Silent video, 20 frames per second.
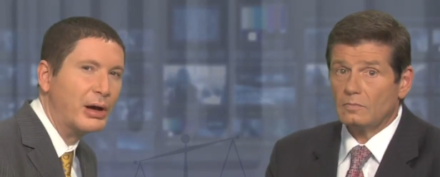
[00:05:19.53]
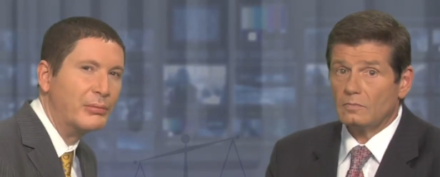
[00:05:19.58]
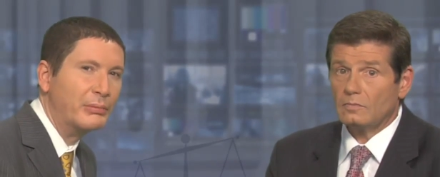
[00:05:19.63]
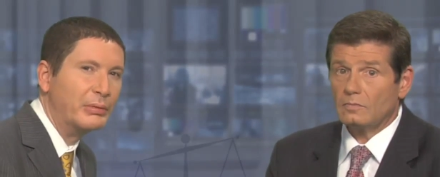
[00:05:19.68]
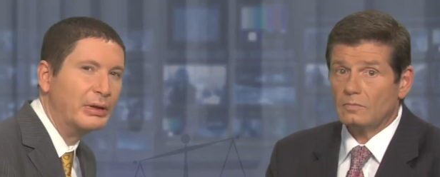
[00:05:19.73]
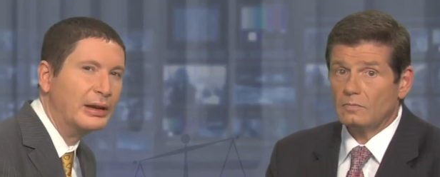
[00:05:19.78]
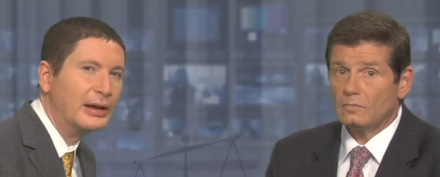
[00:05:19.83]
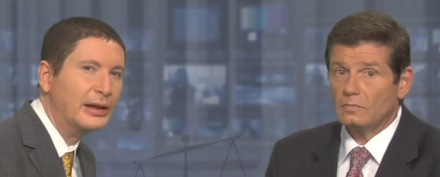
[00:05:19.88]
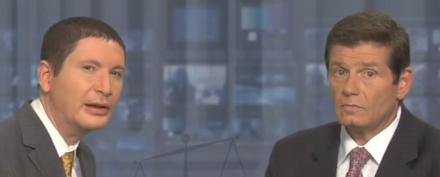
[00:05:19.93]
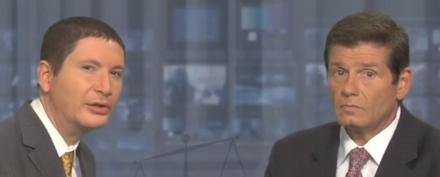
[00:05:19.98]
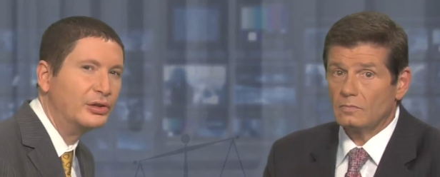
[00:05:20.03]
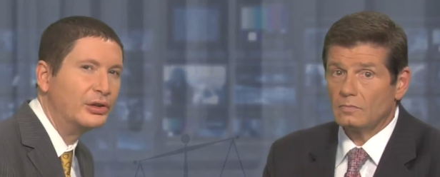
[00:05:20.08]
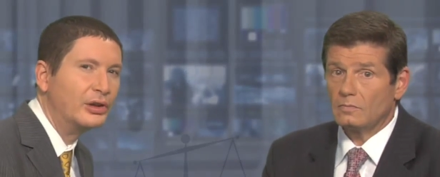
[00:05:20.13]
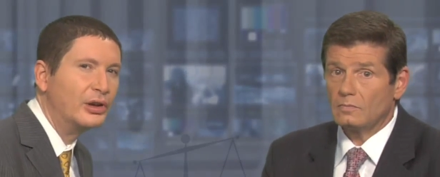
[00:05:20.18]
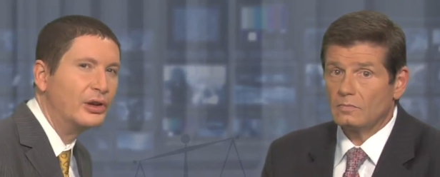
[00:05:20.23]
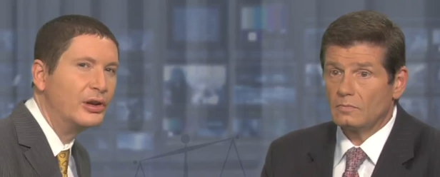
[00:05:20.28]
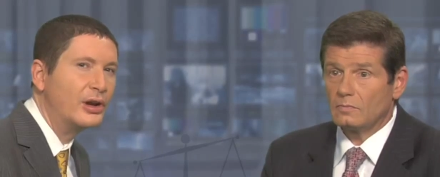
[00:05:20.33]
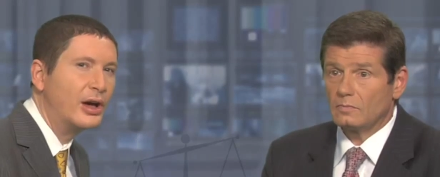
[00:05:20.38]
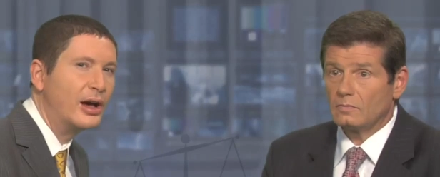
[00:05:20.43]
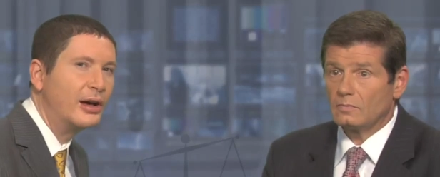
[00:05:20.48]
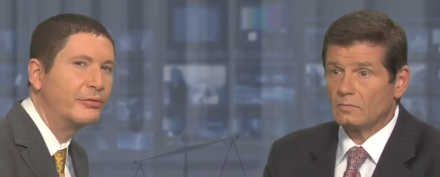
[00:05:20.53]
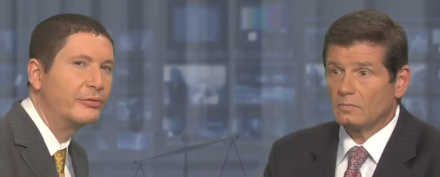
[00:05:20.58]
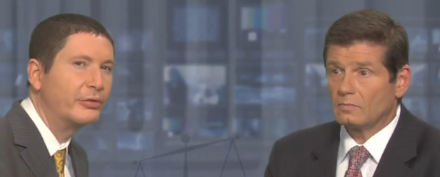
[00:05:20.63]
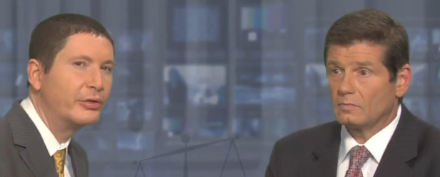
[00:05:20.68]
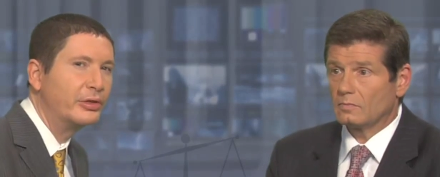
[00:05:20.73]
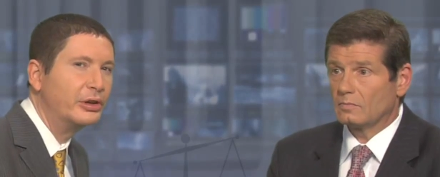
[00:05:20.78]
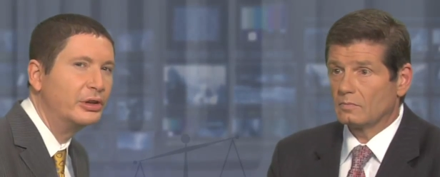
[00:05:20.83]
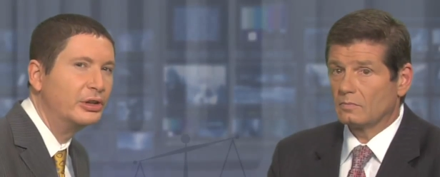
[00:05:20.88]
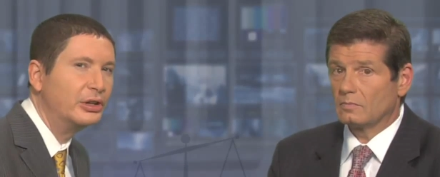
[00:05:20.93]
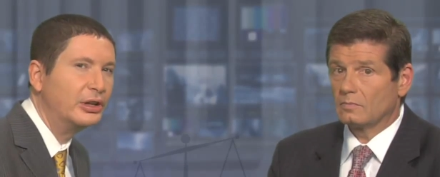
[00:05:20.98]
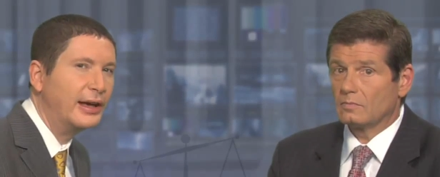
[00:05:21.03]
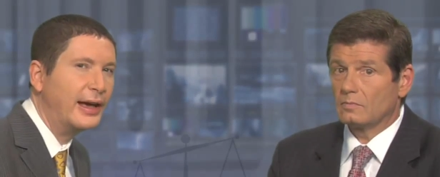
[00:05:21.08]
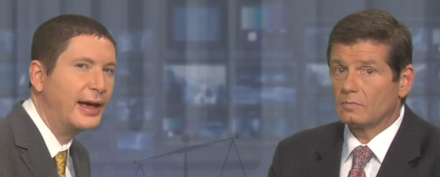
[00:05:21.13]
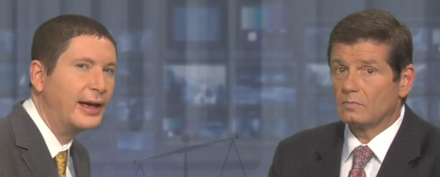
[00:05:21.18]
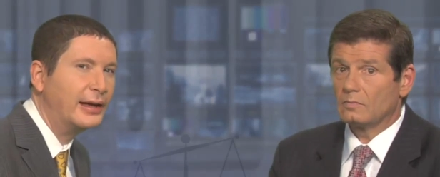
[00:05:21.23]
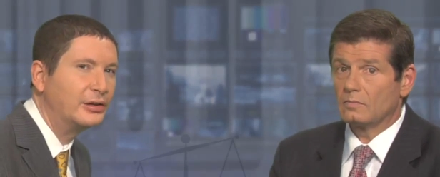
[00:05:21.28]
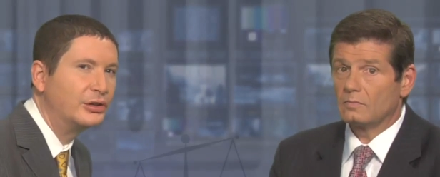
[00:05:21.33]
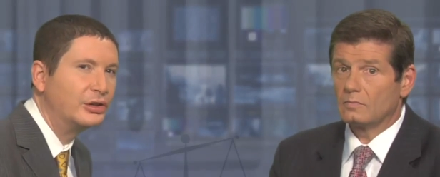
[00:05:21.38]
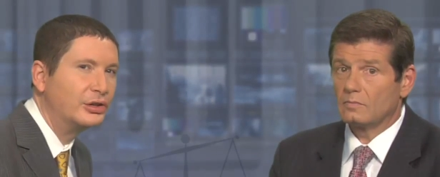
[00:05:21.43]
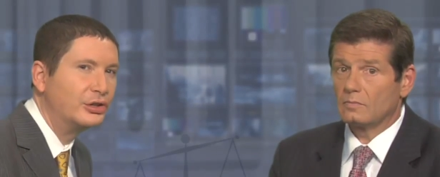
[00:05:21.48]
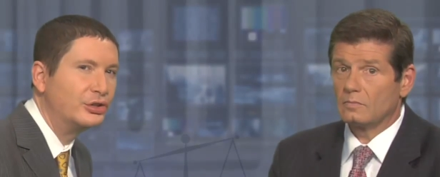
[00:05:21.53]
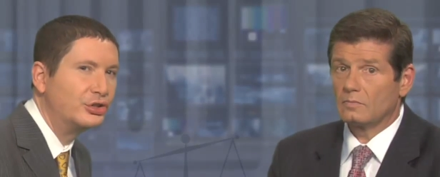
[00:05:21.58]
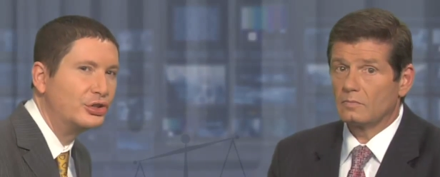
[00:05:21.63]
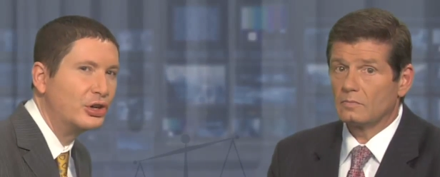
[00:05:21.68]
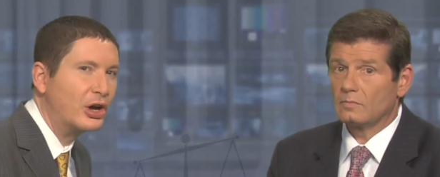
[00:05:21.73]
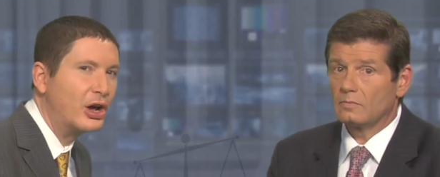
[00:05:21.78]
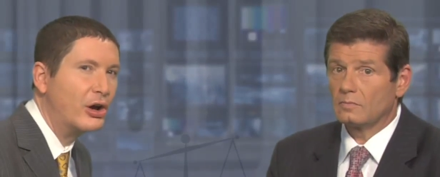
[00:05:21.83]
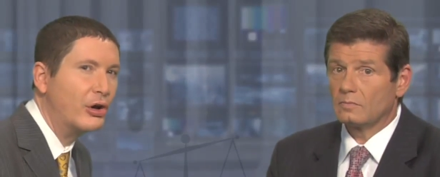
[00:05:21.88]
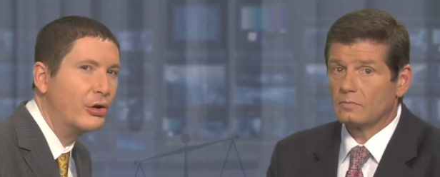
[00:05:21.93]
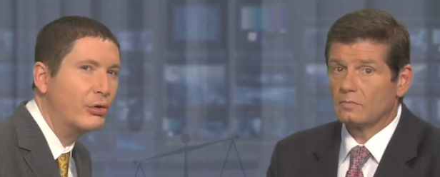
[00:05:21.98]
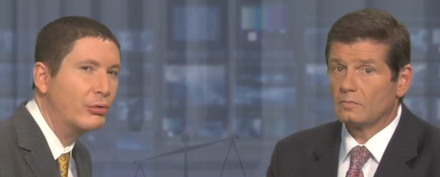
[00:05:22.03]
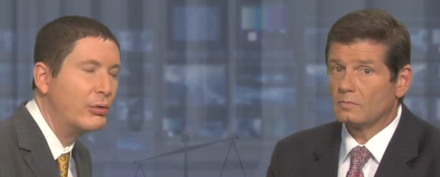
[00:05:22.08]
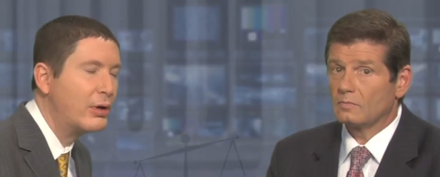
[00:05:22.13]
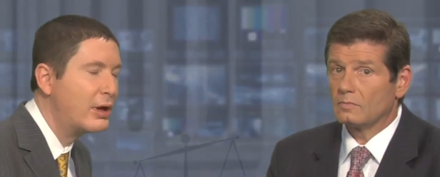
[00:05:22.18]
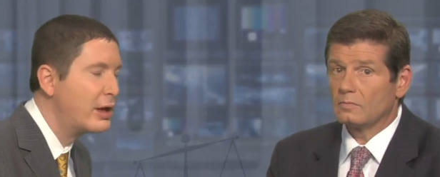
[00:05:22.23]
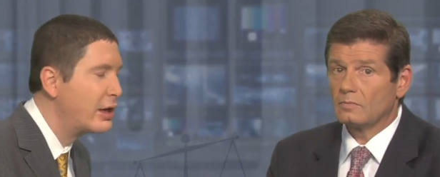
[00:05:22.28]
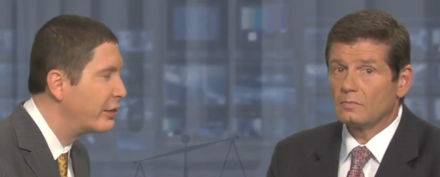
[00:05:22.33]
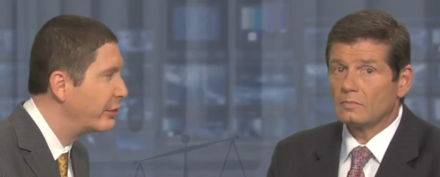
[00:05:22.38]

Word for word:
Speaker 1: I mean, is it enough for the DA to show